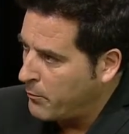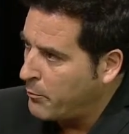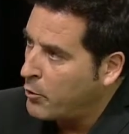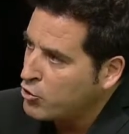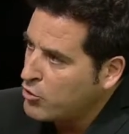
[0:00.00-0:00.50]

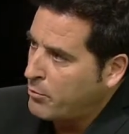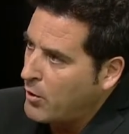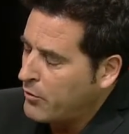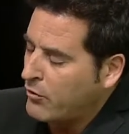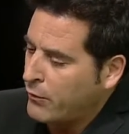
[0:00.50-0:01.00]
push the
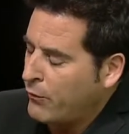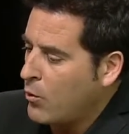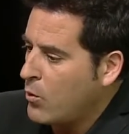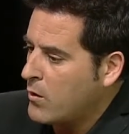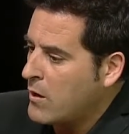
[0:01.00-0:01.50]
process
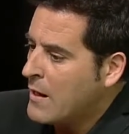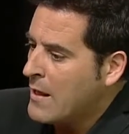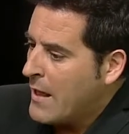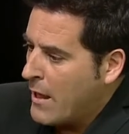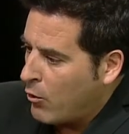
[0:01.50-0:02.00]
forward.
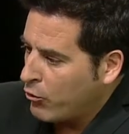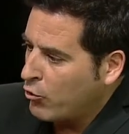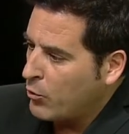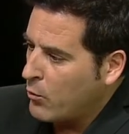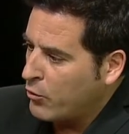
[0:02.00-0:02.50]
And
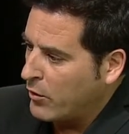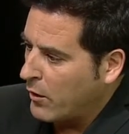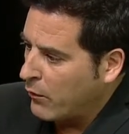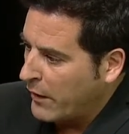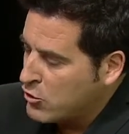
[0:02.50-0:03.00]
also there was
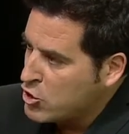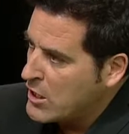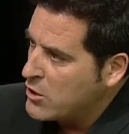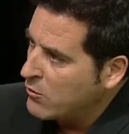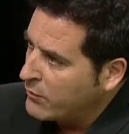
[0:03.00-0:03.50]
an
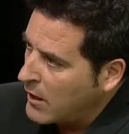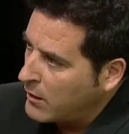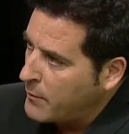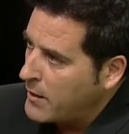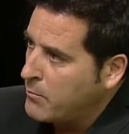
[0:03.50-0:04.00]
exchange of
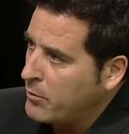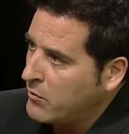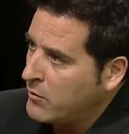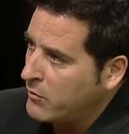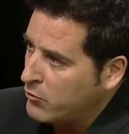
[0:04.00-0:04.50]
Taliban
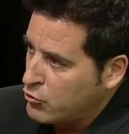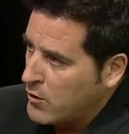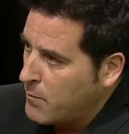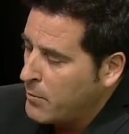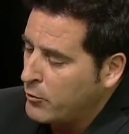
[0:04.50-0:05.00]
prisoners to
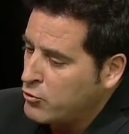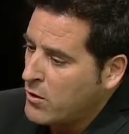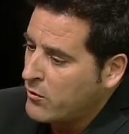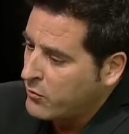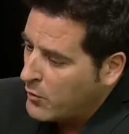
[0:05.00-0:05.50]
try to build
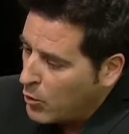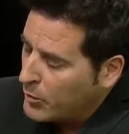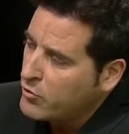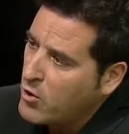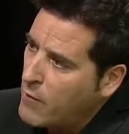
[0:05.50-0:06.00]
trust. And all
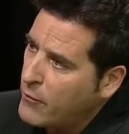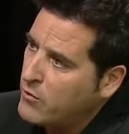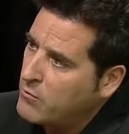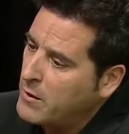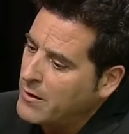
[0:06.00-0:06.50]
these
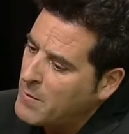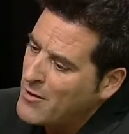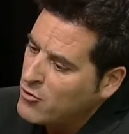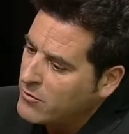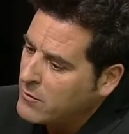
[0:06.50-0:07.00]
confidence-building
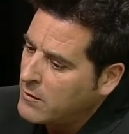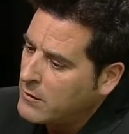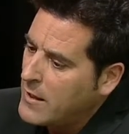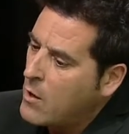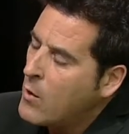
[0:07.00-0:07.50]
measures until
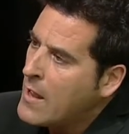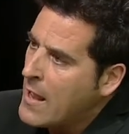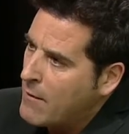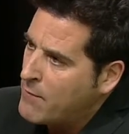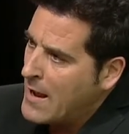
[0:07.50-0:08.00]
now
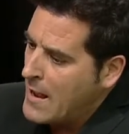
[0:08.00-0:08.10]
have not